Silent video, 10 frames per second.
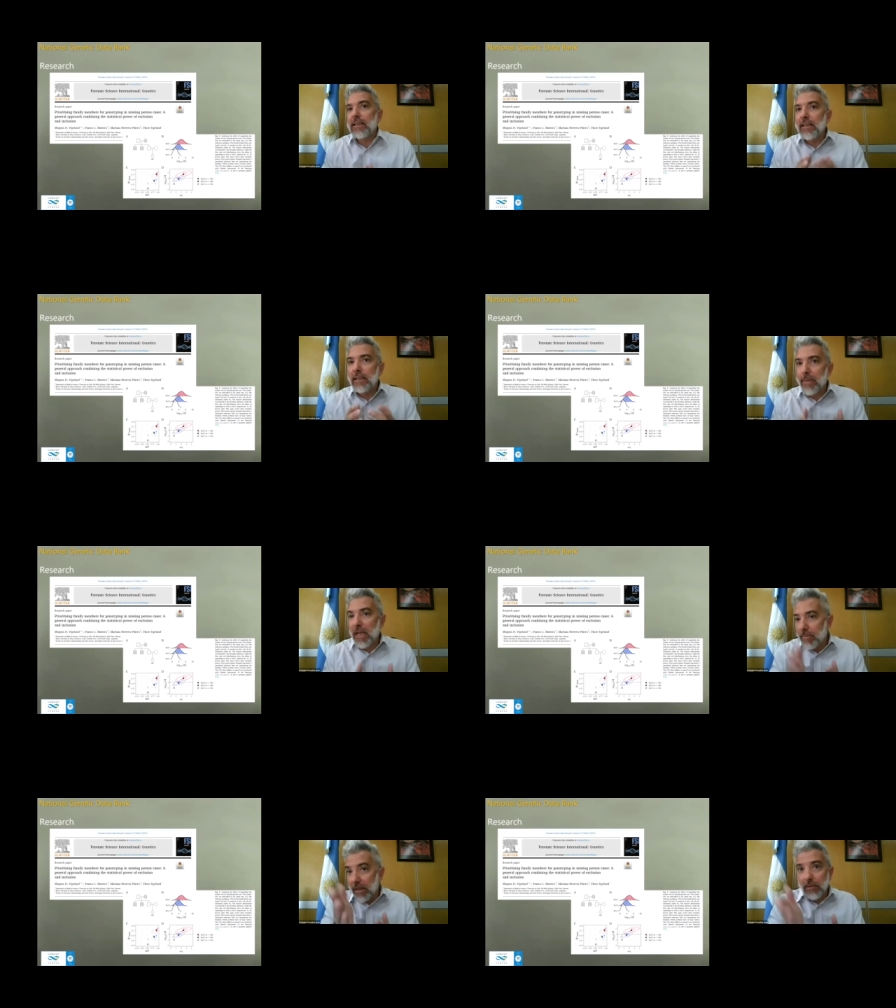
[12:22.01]
In this
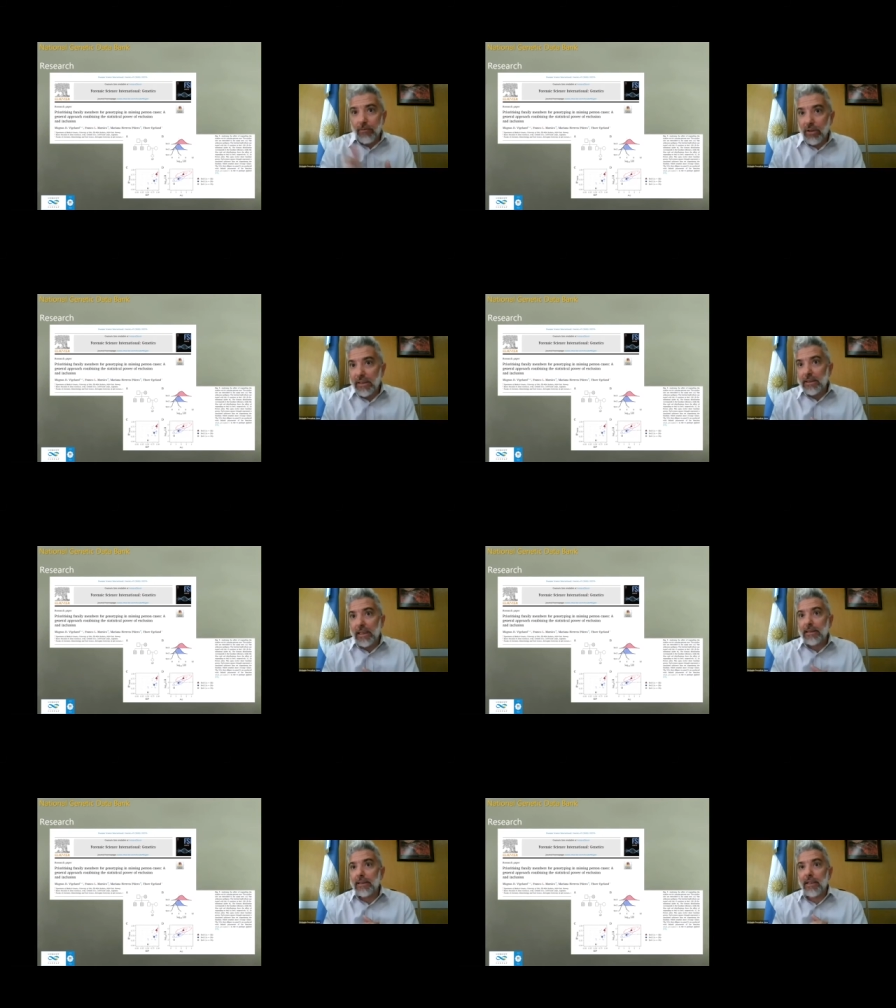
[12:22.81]
paper, for
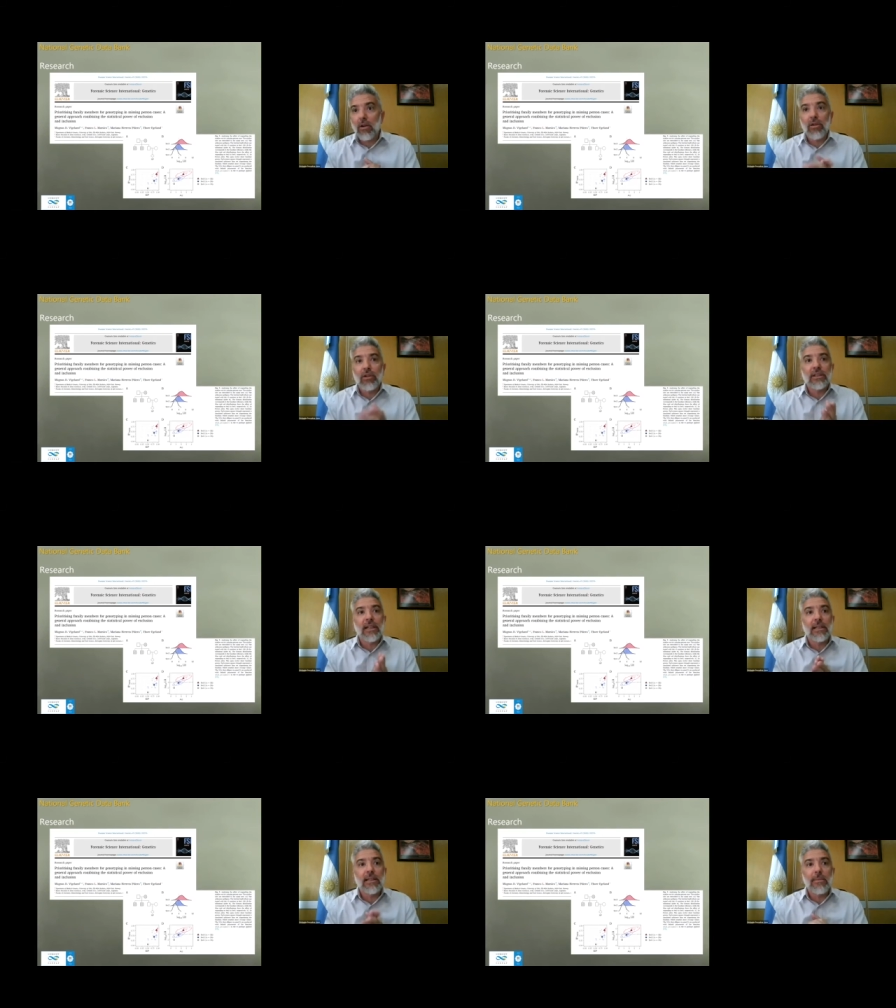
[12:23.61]
instance, the
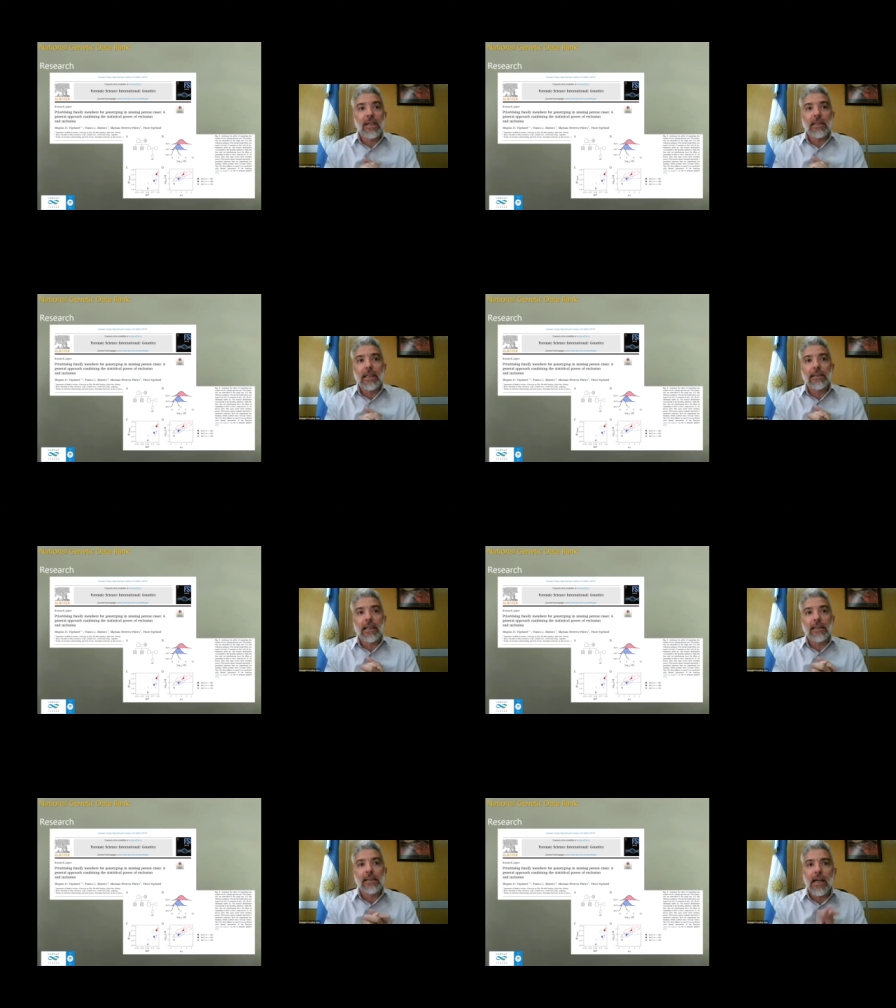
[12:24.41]
authors estimate the
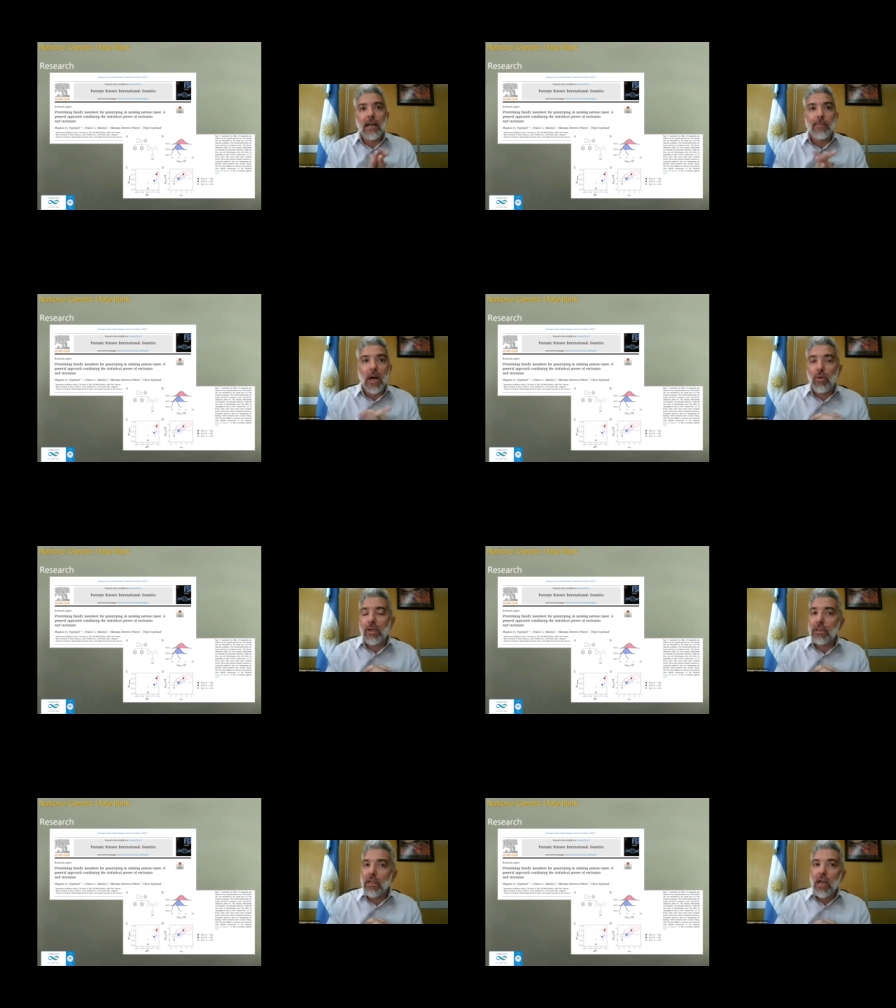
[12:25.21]
statistical
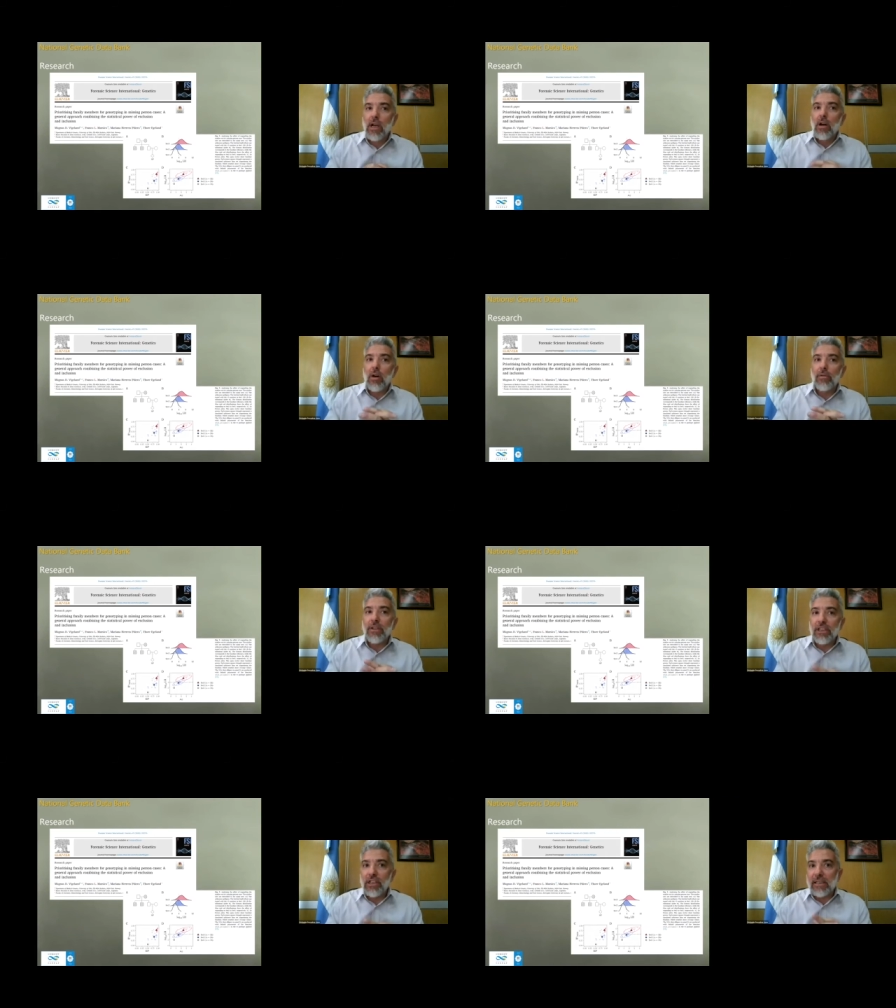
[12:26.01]
power of
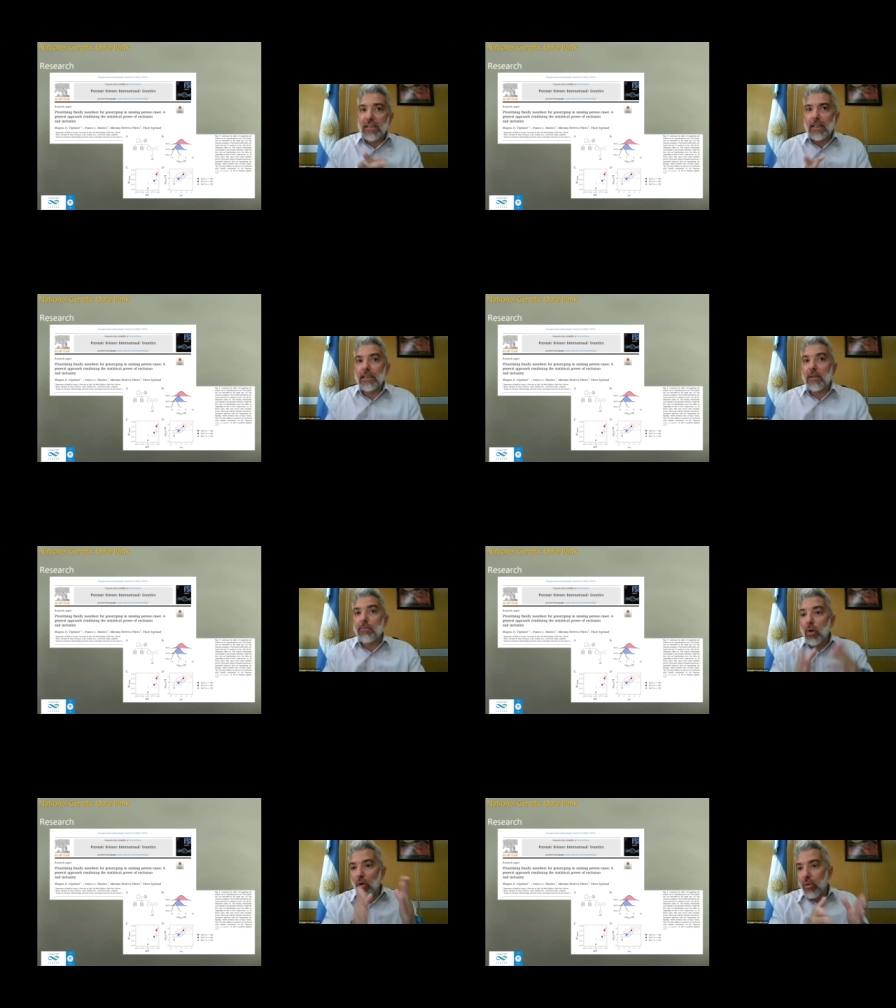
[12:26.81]
each alternative,
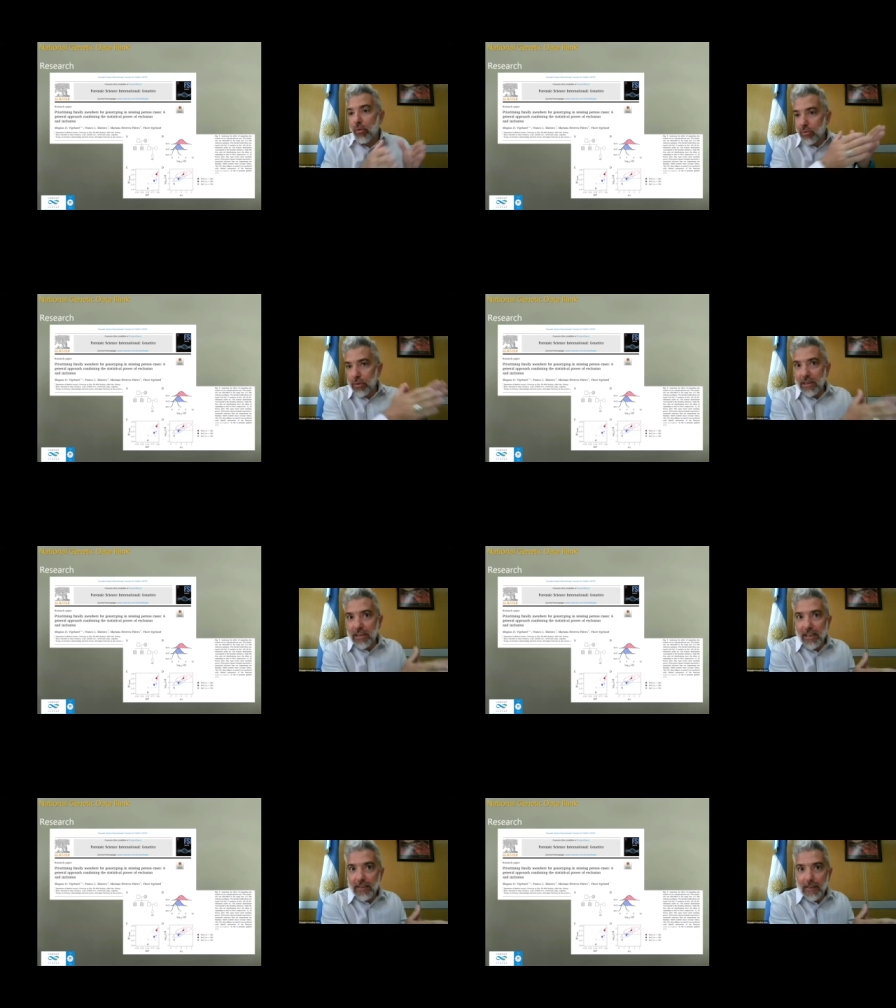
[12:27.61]
both to
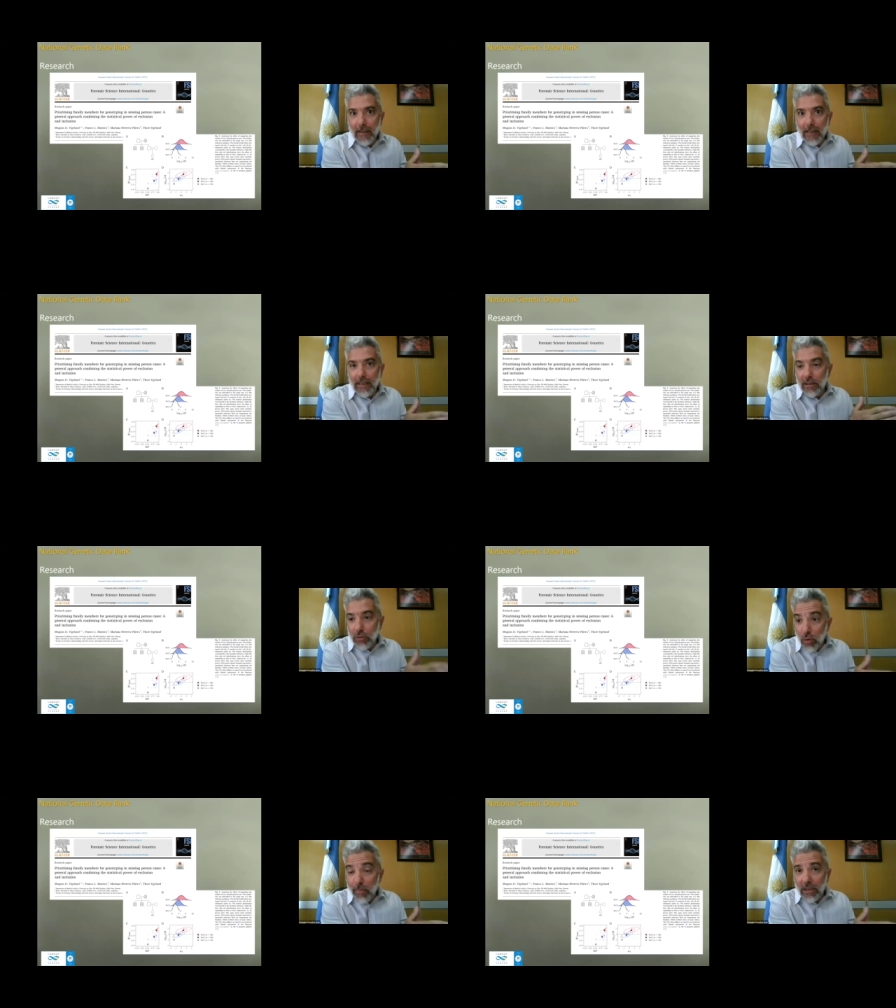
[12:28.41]
detect the
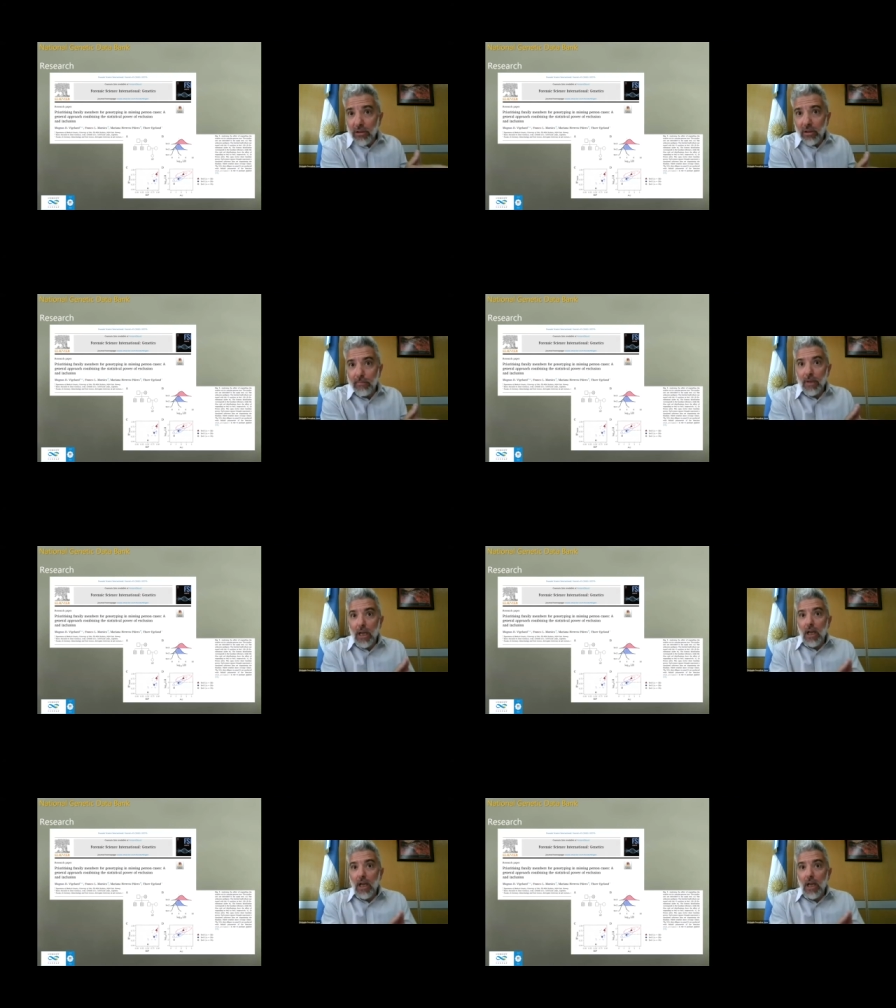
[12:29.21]
true person